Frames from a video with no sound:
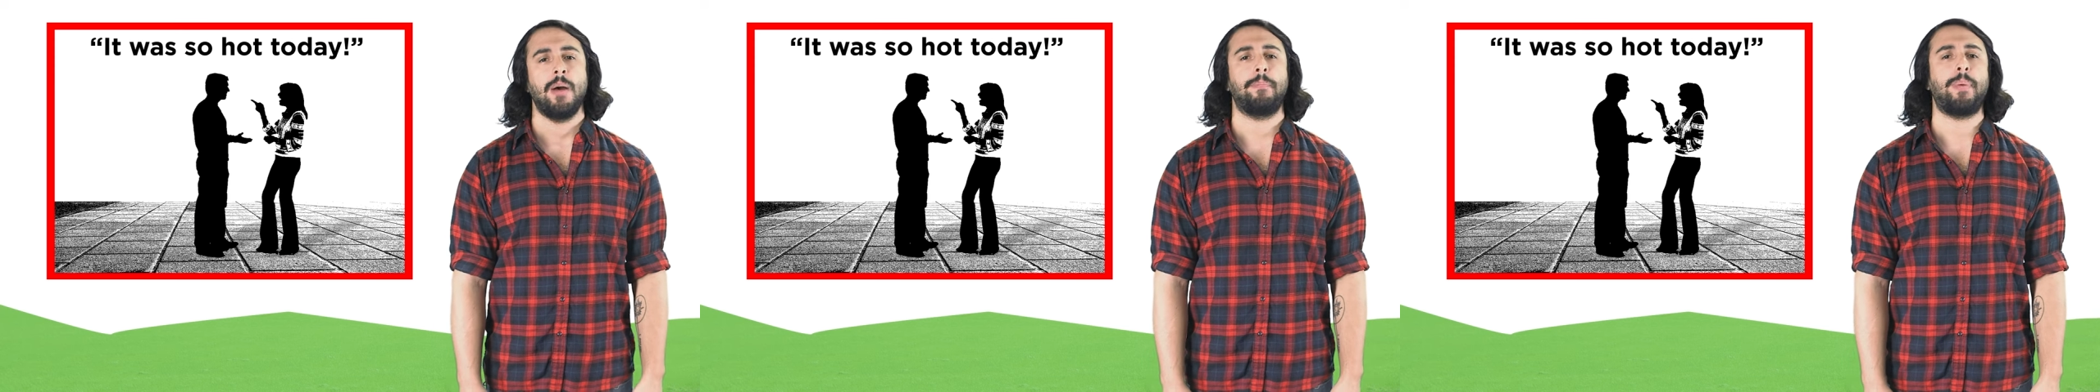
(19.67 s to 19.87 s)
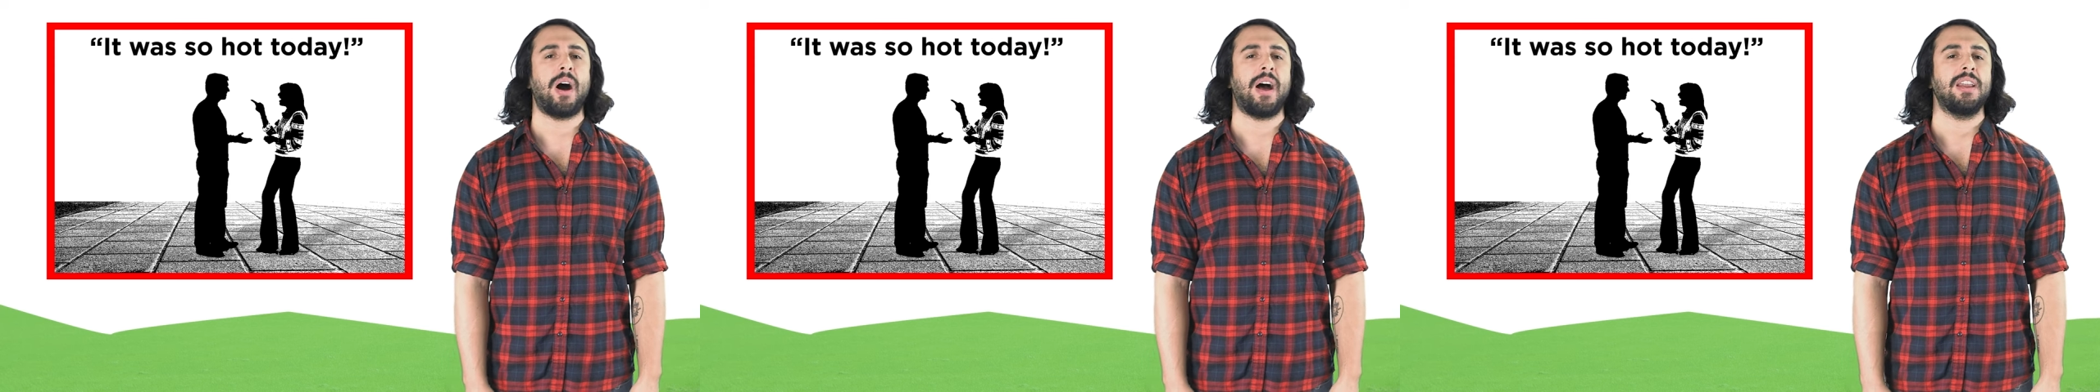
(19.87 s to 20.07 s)

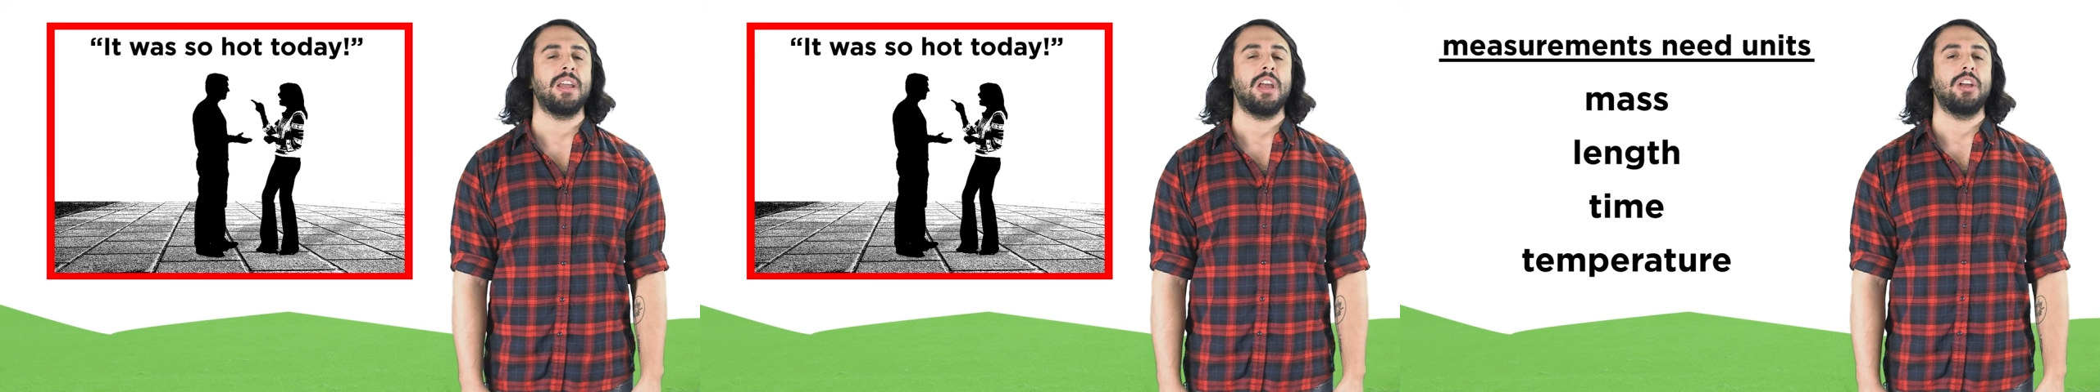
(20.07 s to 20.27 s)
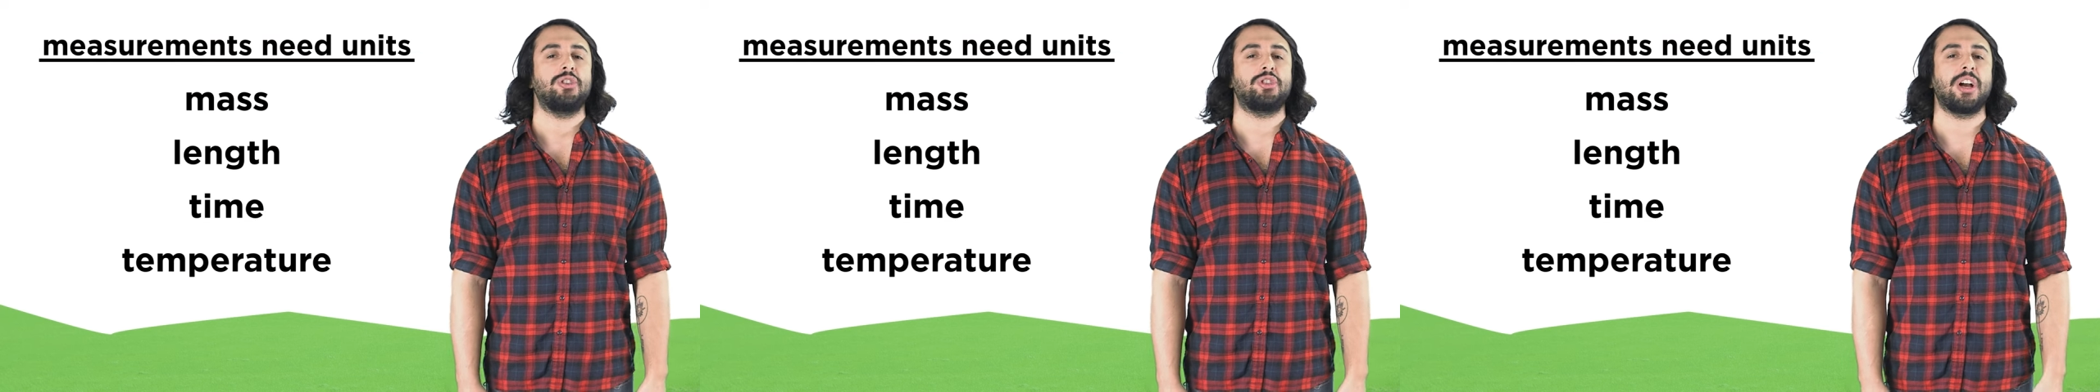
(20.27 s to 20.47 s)
But
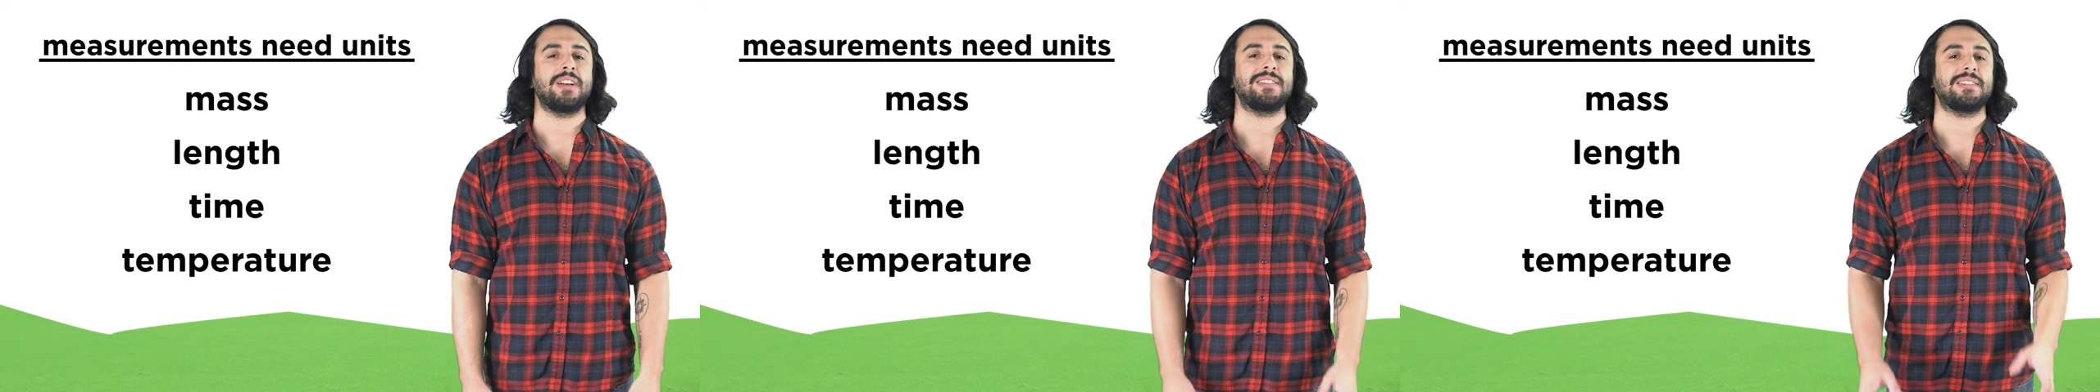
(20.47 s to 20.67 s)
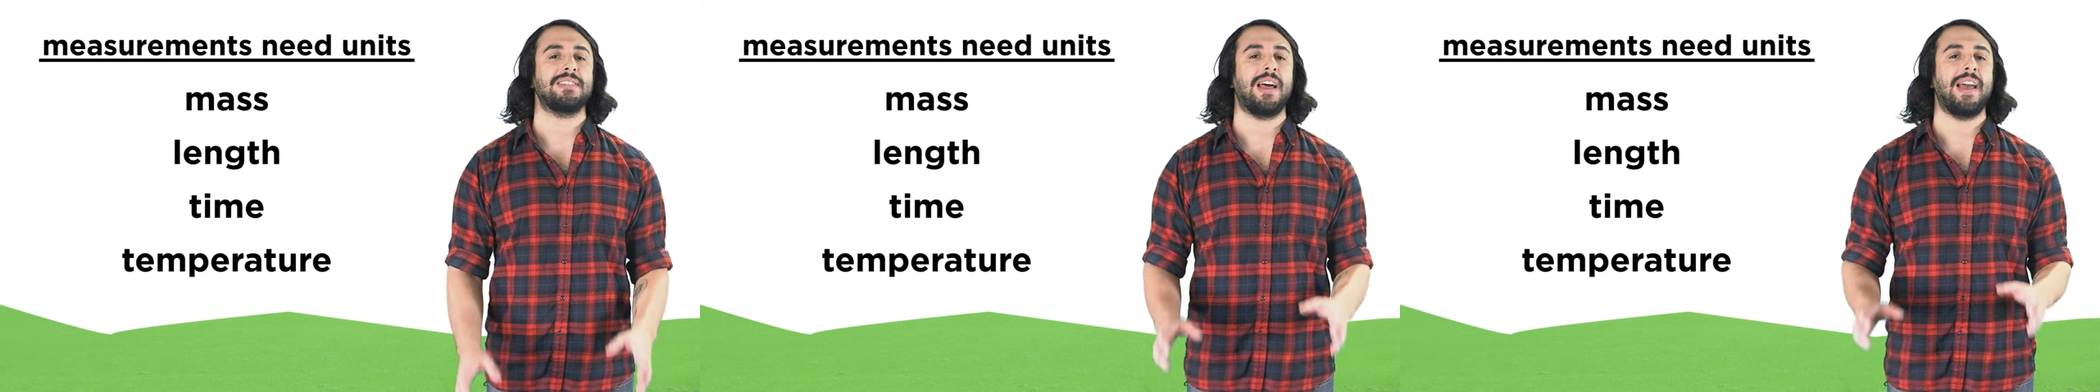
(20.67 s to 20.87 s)

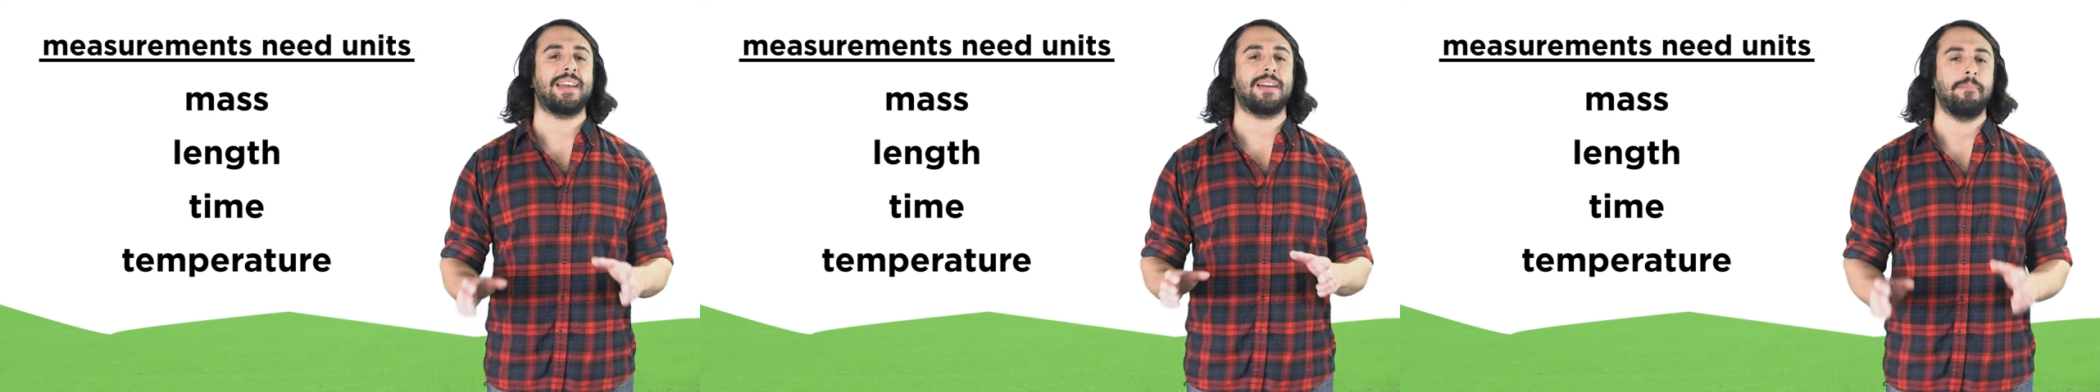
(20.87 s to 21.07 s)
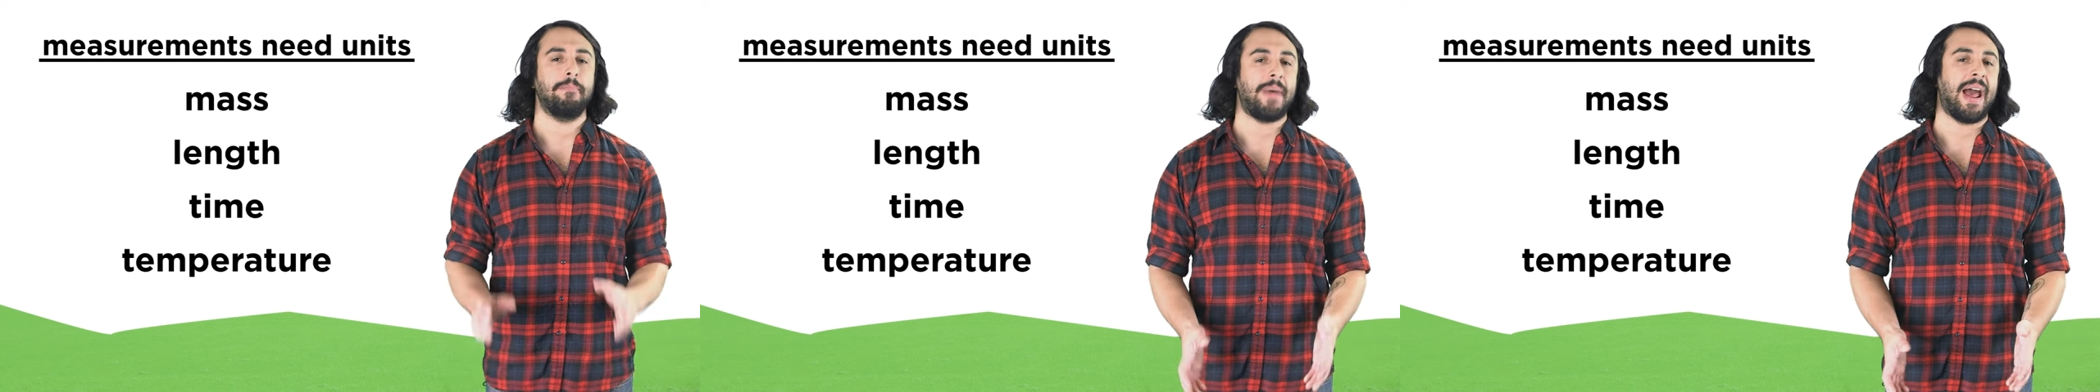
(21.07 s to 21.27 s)
just
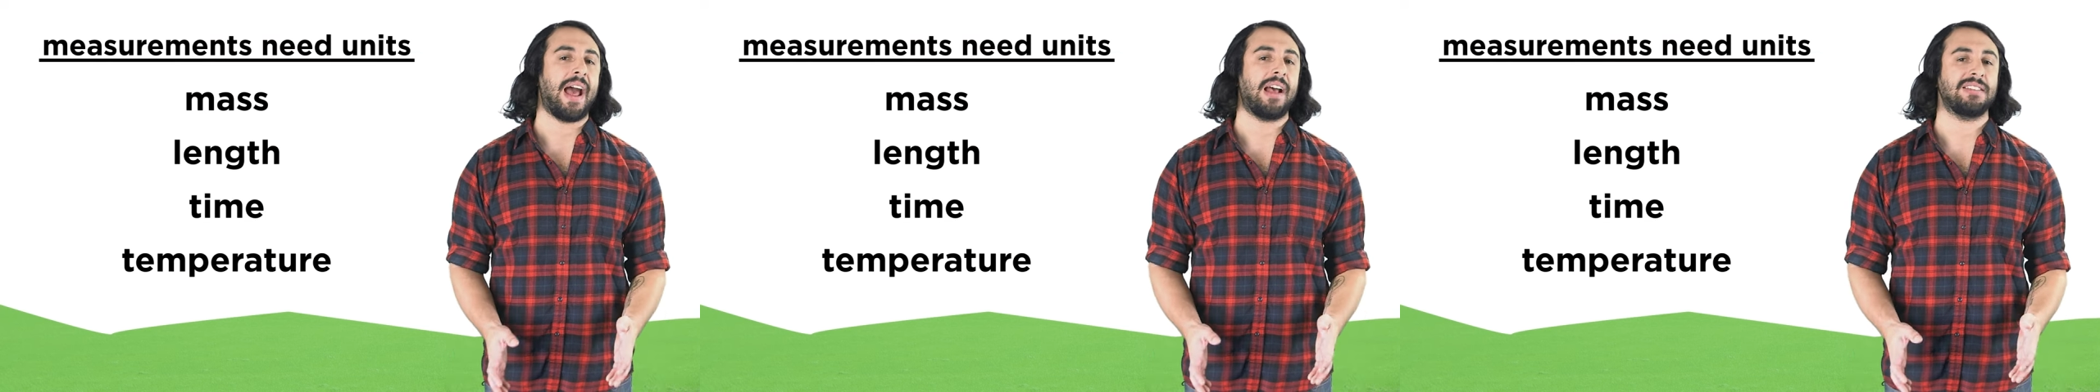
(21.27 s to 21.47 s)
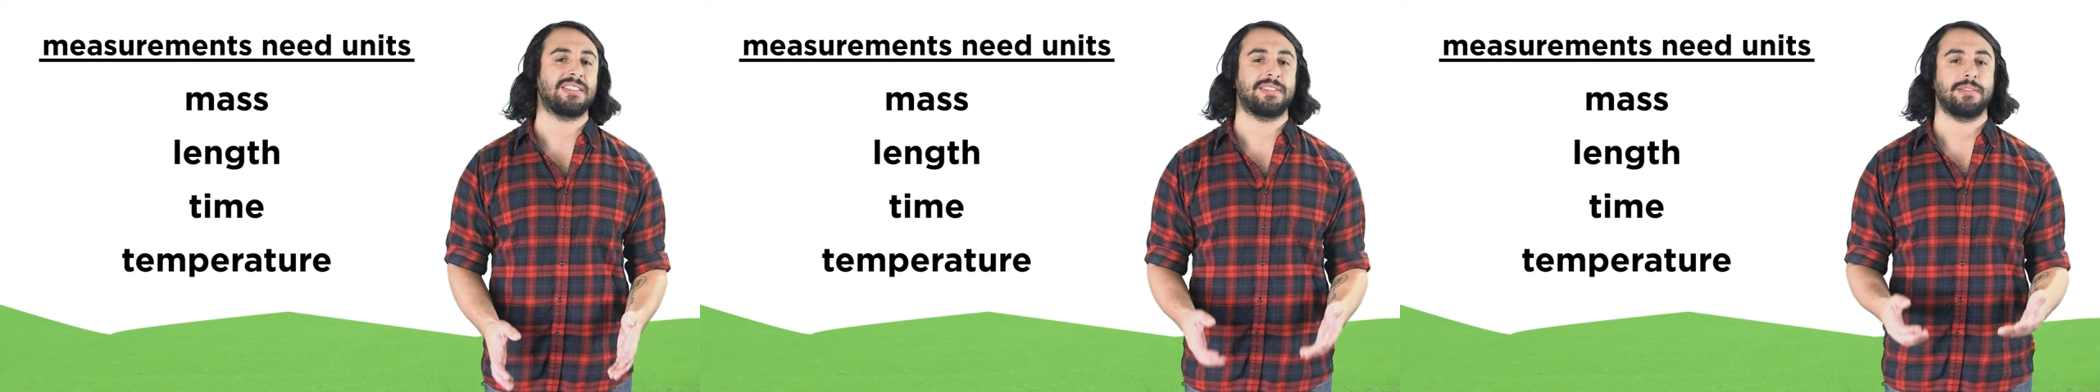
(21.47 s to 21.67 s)
like
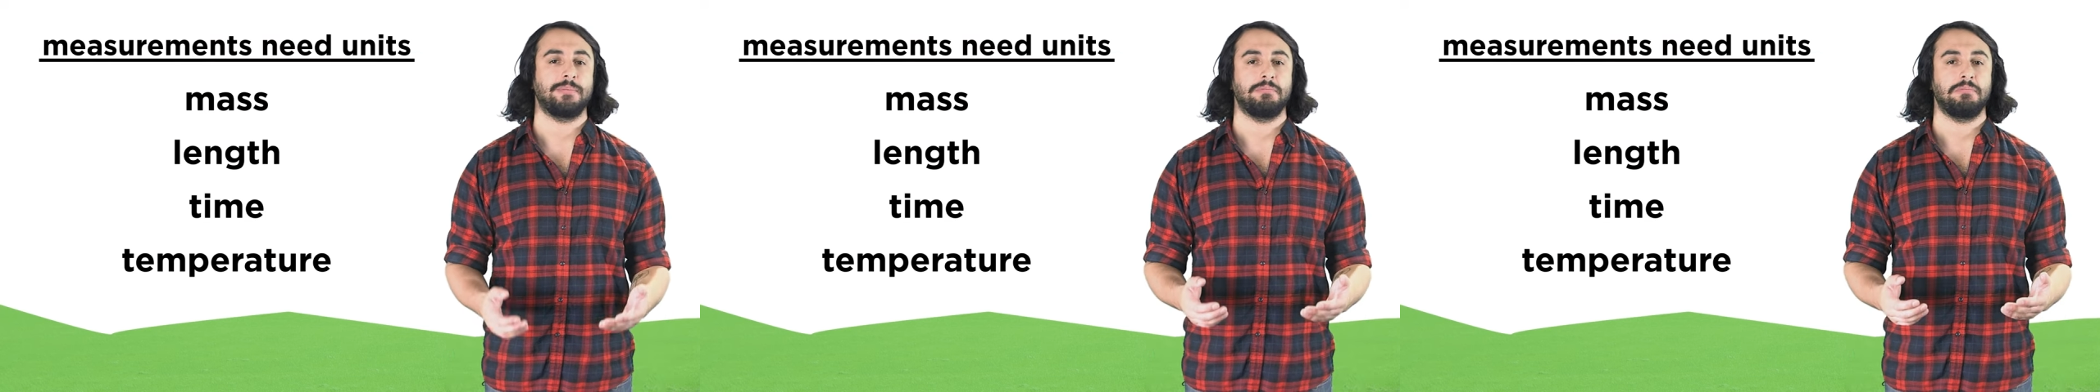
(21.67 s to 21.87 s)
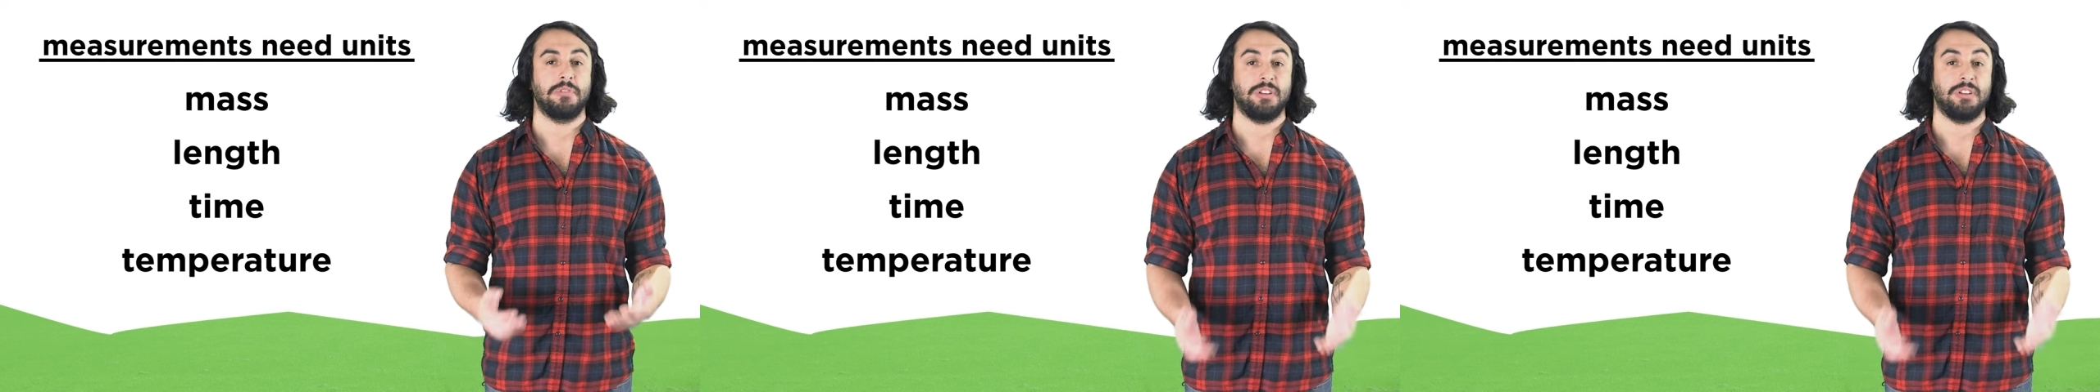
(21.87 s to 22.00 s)
mass,